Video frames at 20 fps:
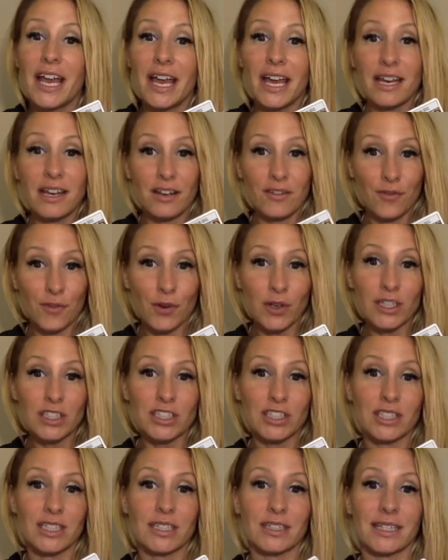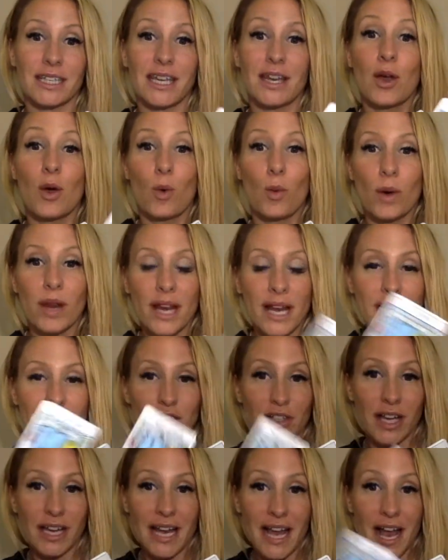and unfortunately when i
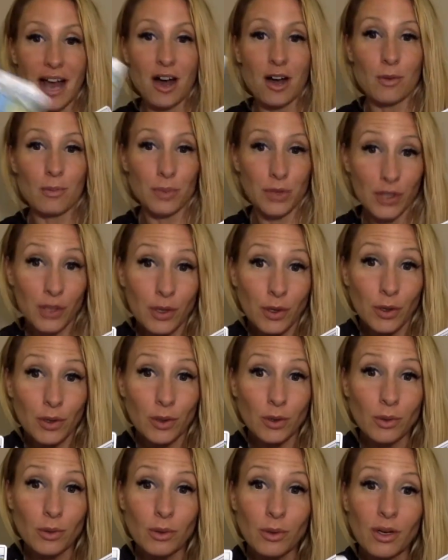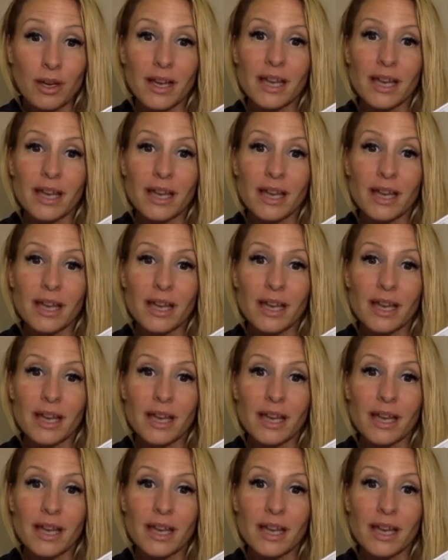try to help you